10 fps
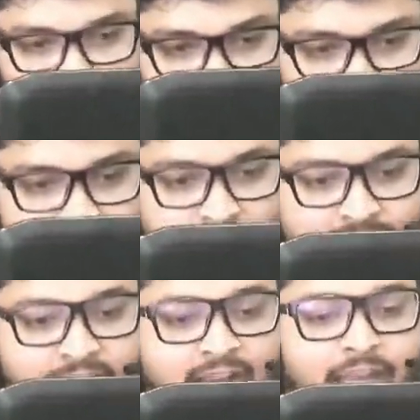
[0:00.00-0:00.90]

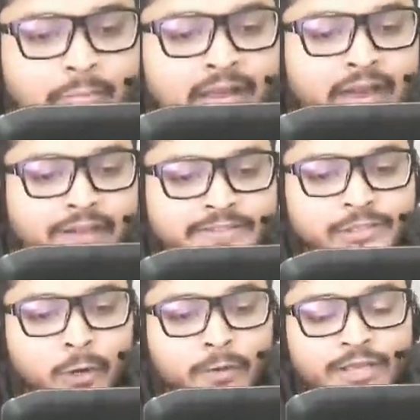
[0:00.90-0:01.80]
Alright, the guy behind
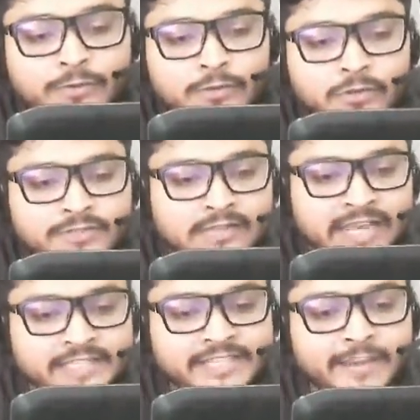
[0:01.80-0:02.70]
Tony who looks
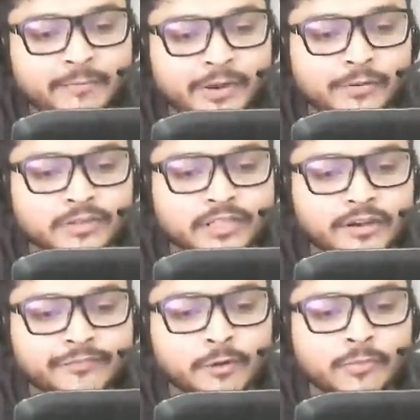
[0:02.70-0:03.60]
like Jake
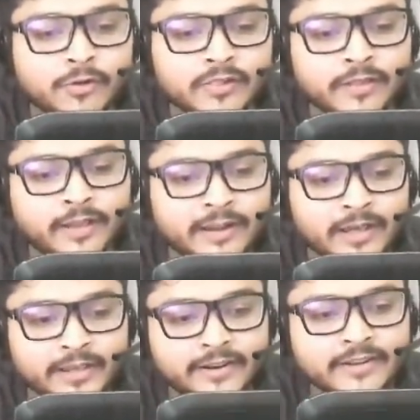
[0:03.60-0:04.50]
Peralta from Brooklyn
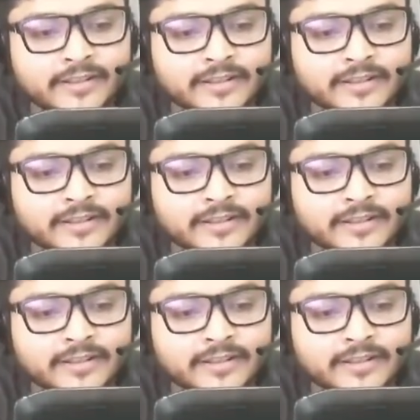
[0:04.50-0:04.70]
Nine-Nine.